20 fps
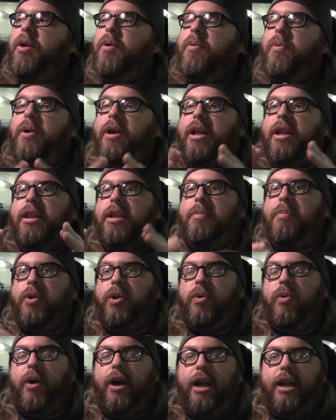when the
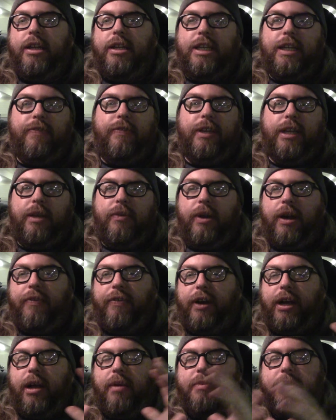Blu-ray and DVD,
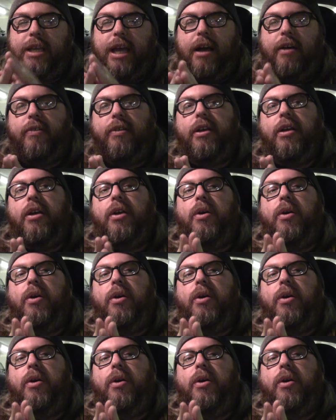whatever comes out,